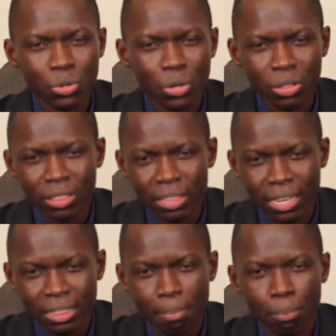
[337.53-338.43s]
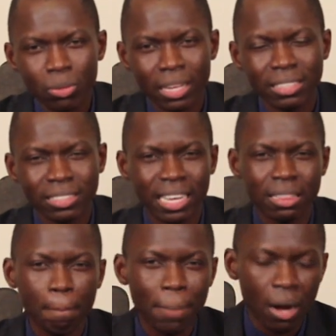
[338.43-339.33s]
Do not take the potency
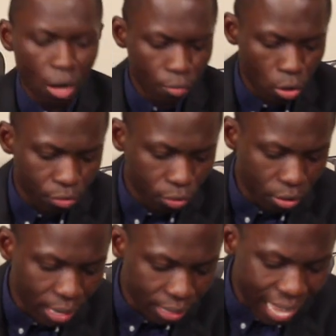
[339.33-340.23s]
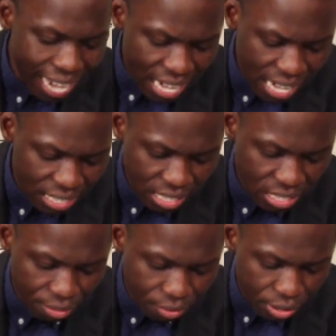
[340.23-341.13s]
and the power of God for granted. Ananias and
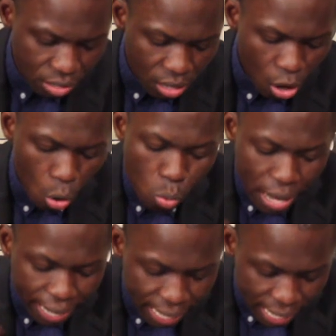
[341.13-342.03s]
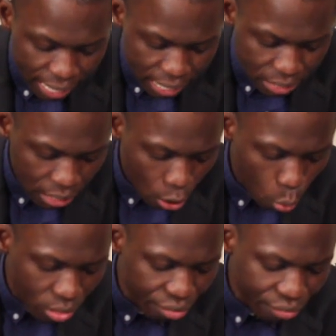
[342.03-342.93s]
Sapphira were careless
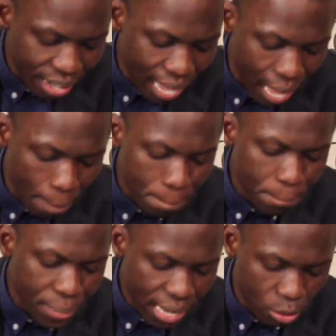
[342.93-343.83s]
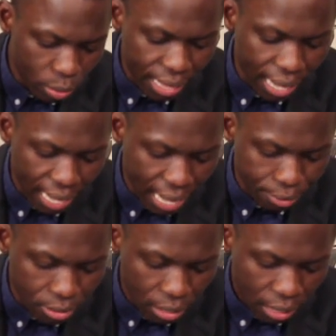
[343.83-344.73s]
with the fire and paid with their
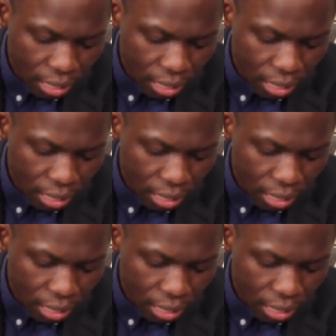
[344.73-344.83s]
lives.